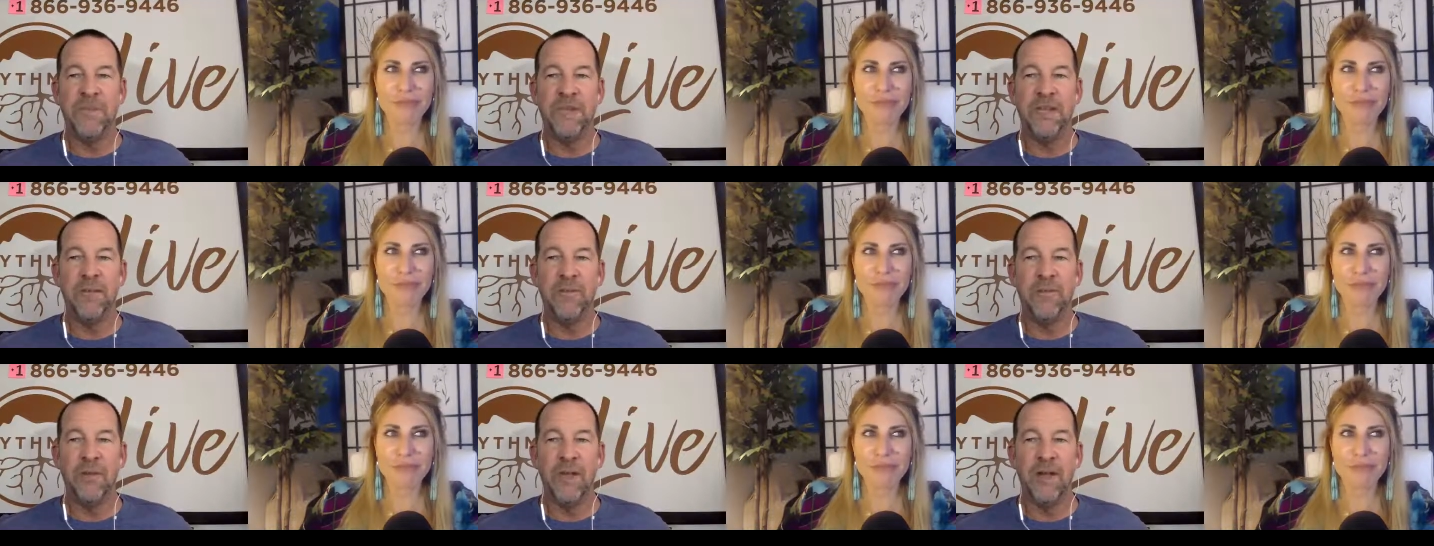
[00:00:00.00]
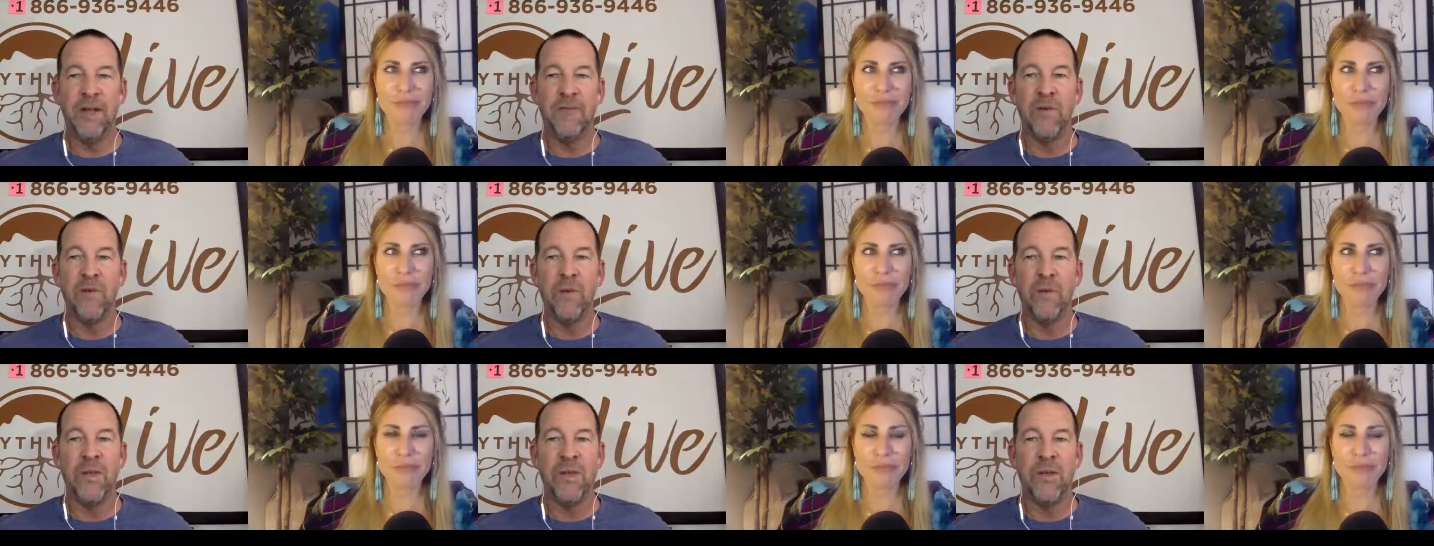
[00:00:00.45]
Speaker 1: And every
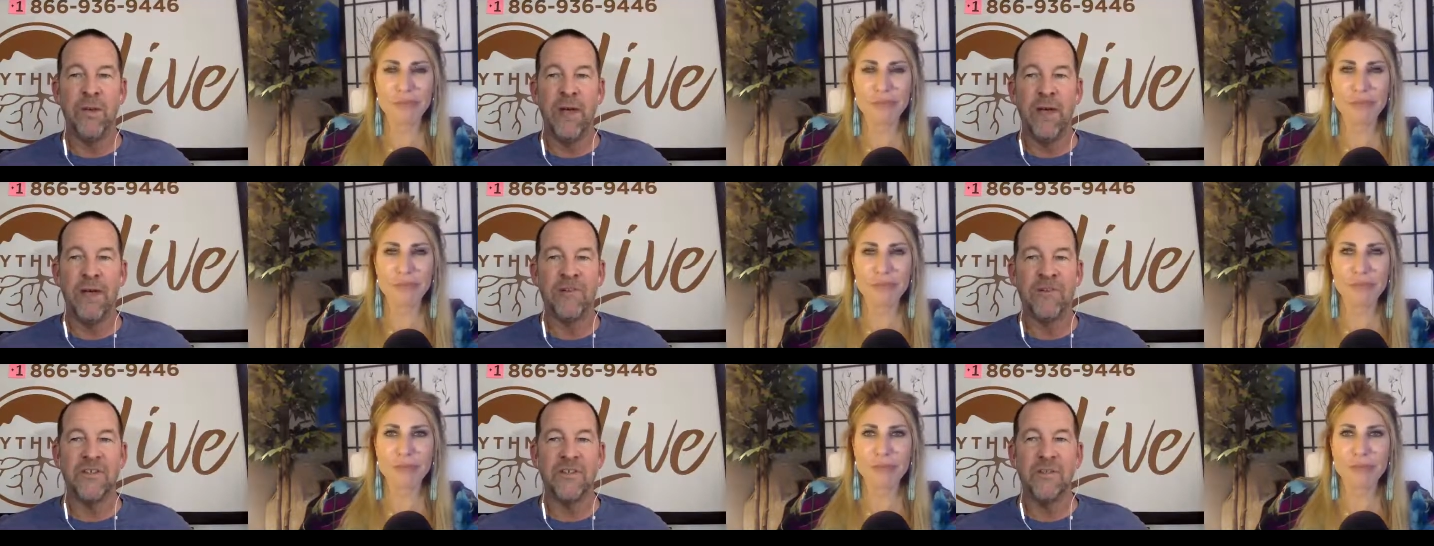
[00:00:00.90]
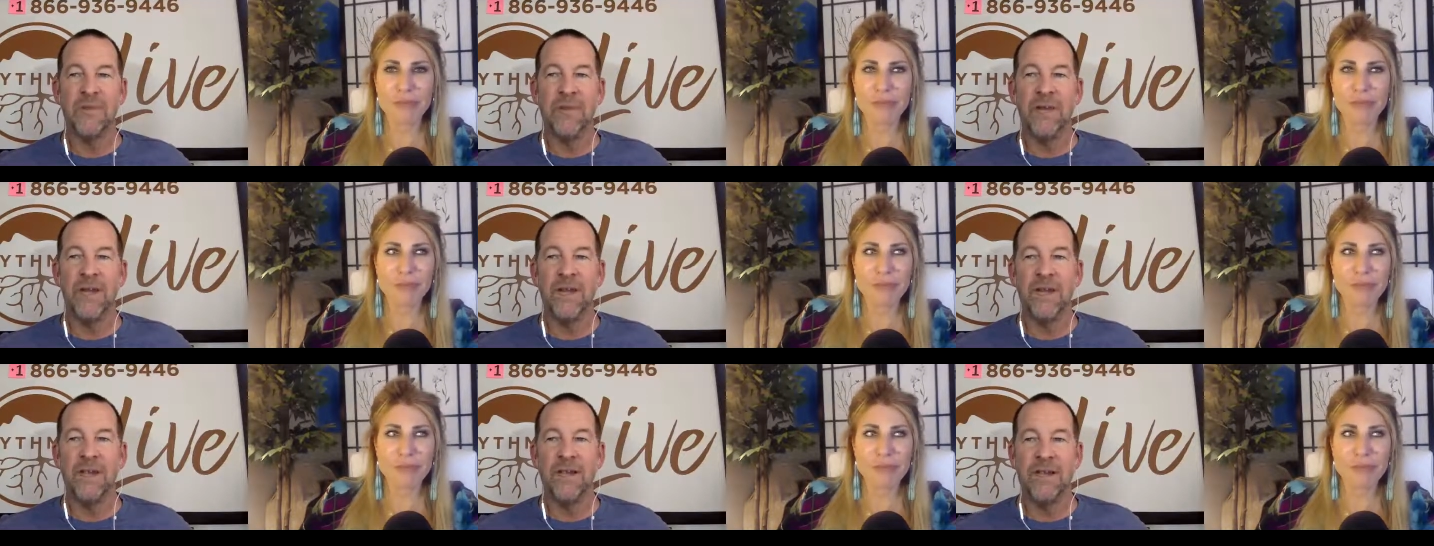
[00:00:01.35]
week we have somebody.
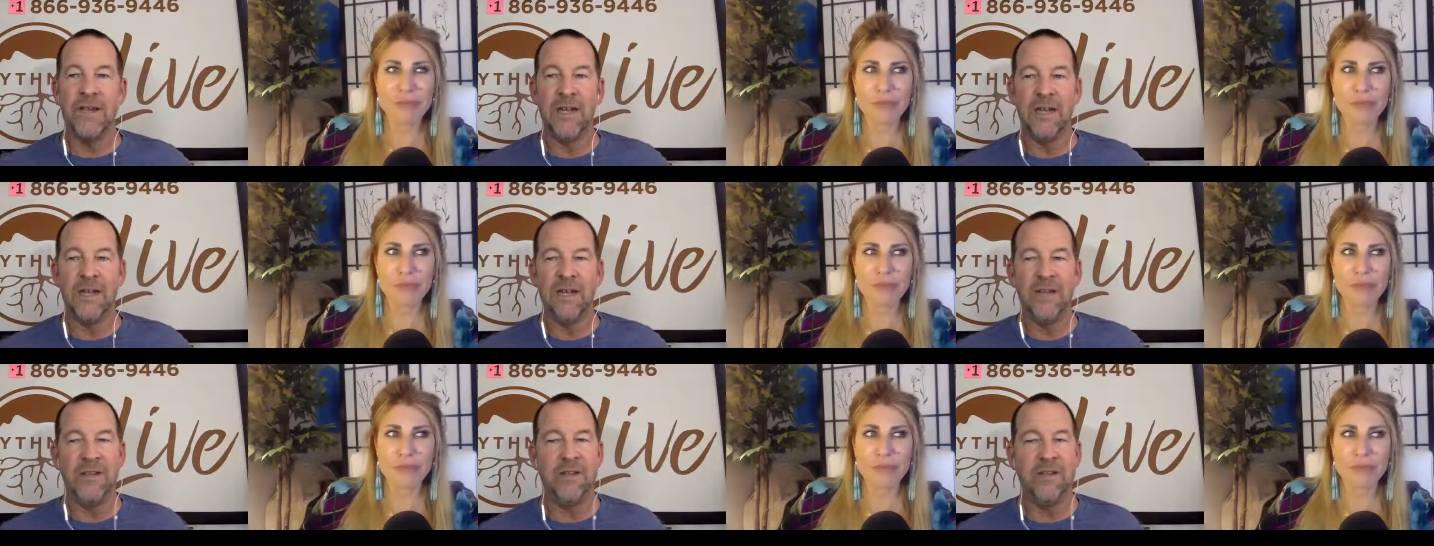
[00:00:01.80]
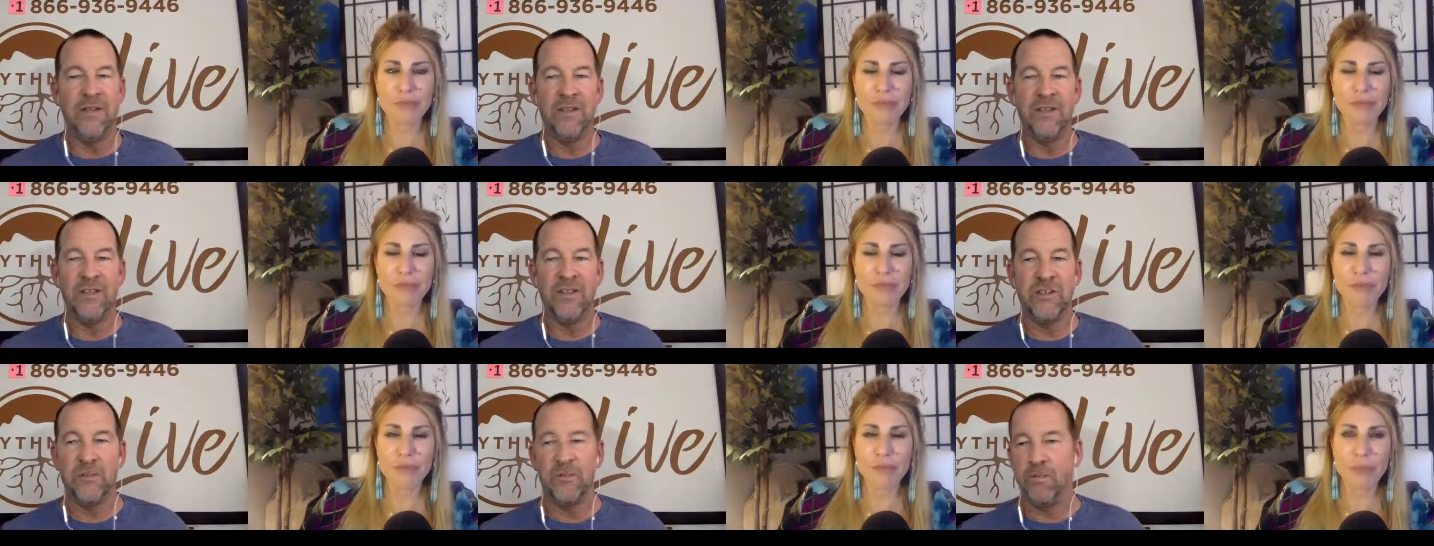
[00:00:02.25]
And
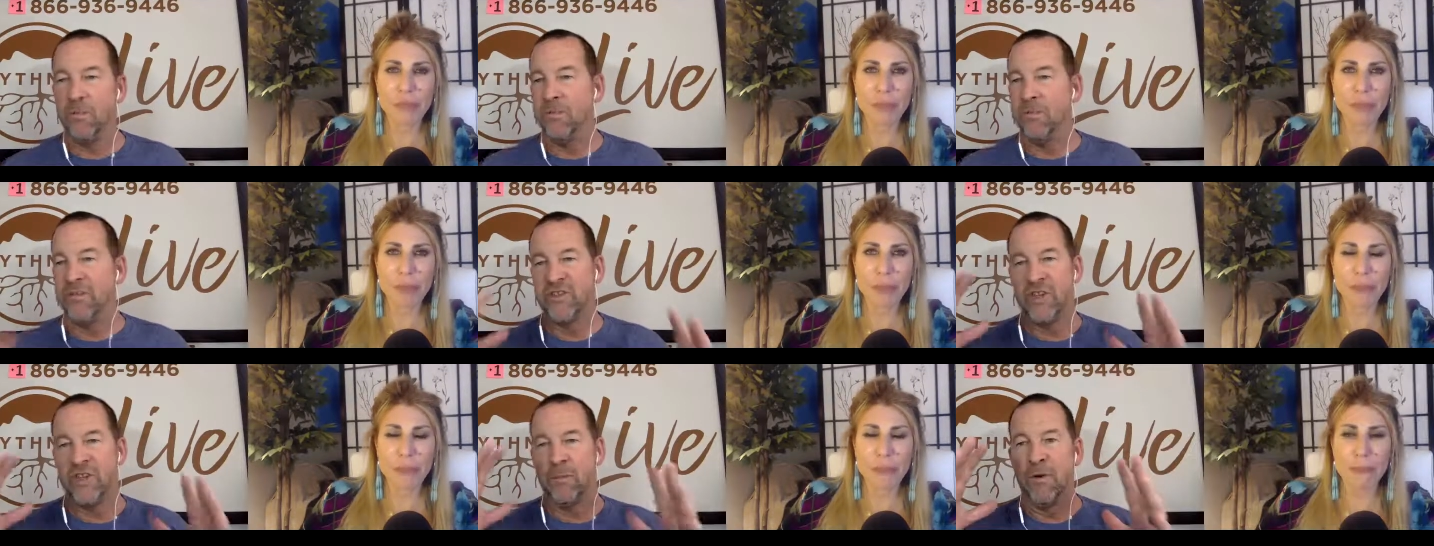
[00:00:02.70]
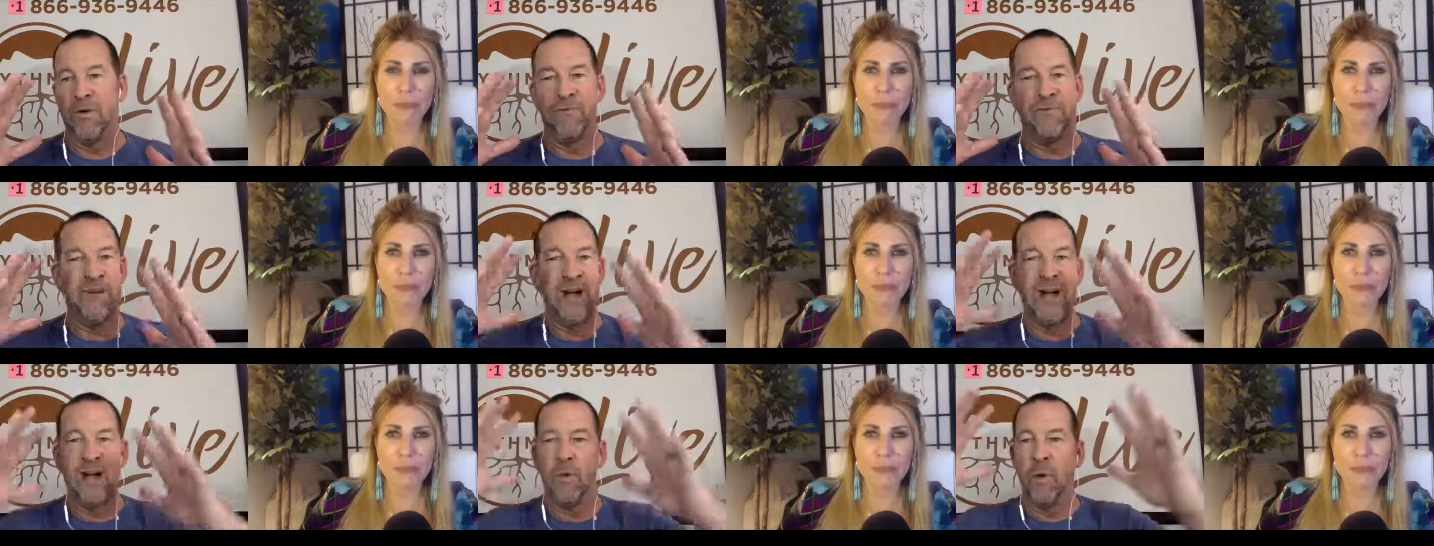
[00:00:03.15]
some are
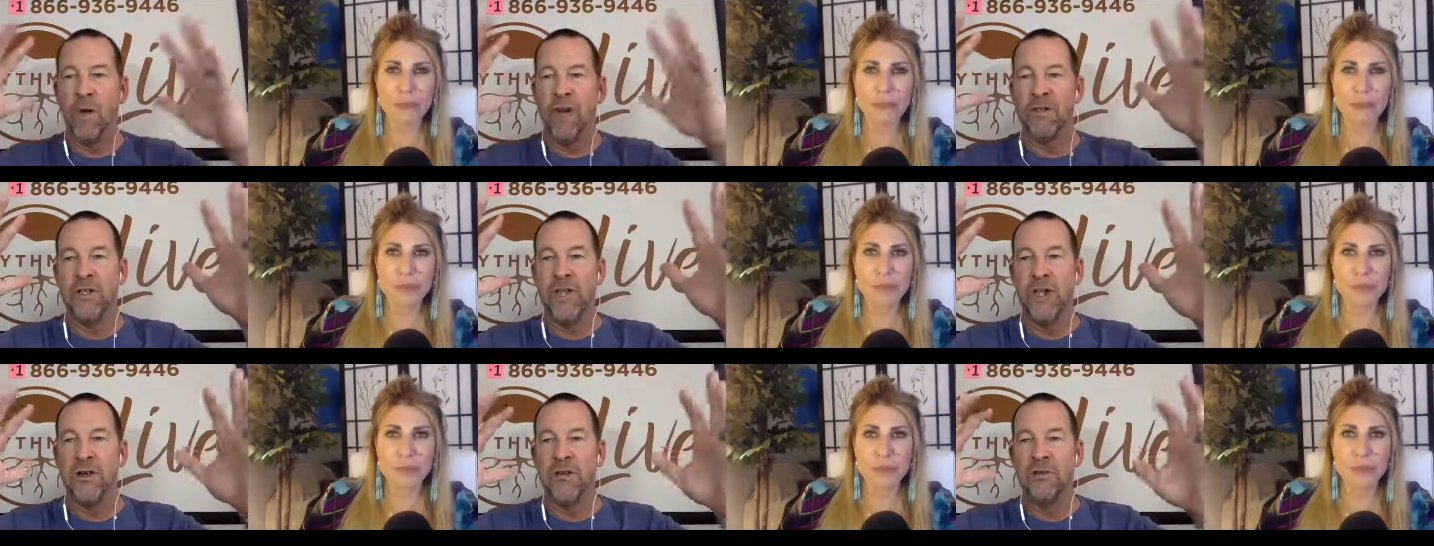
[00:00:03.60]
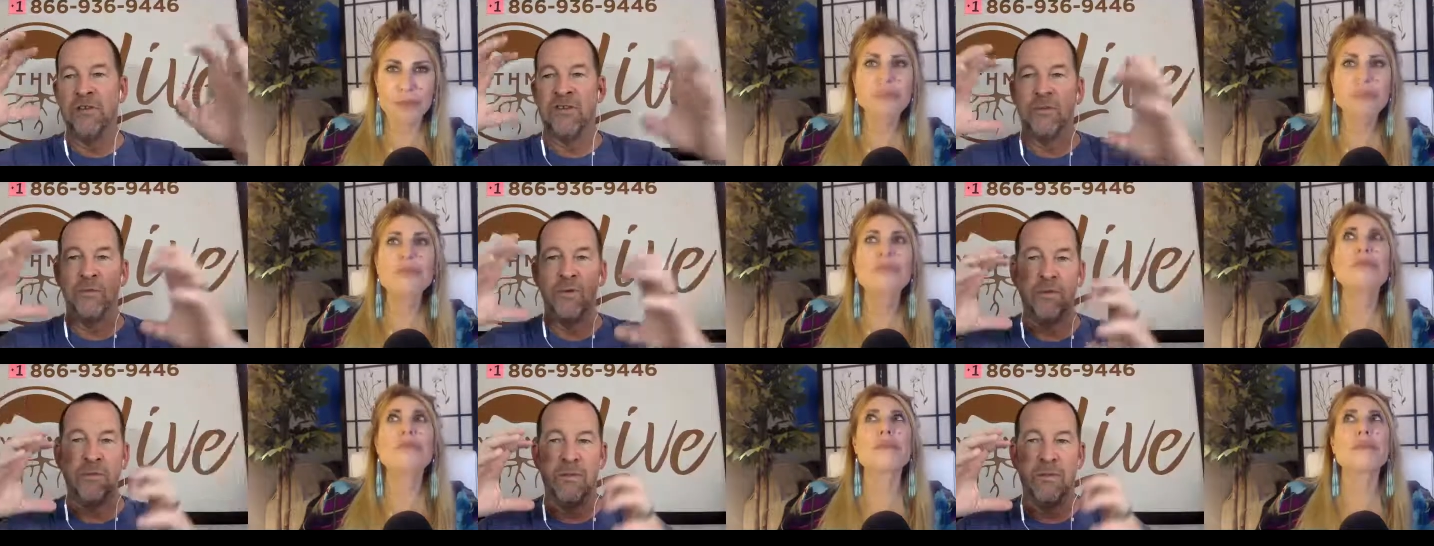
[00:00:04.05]
very well known, some
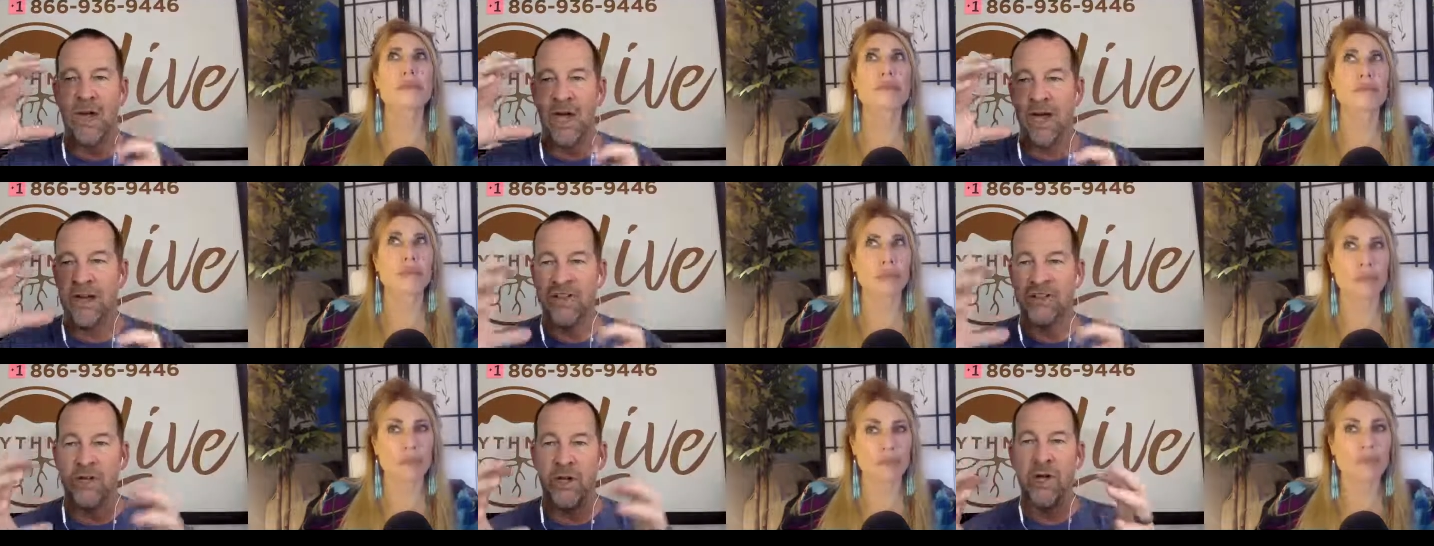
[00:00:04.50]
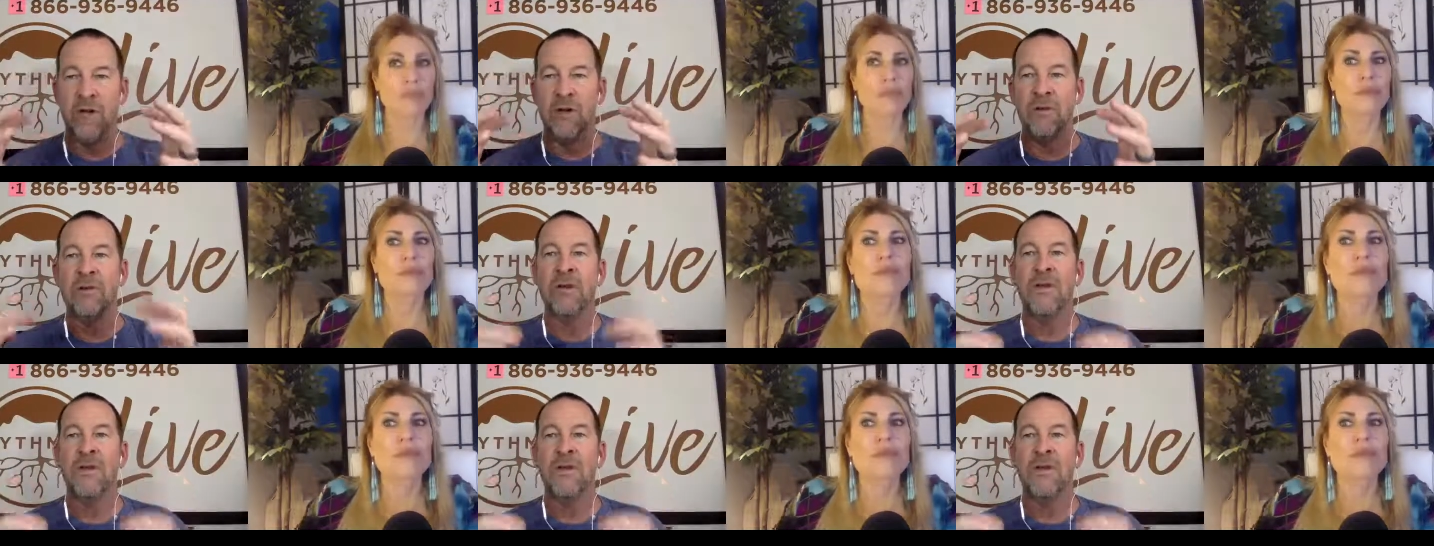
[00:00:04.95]
are not as known,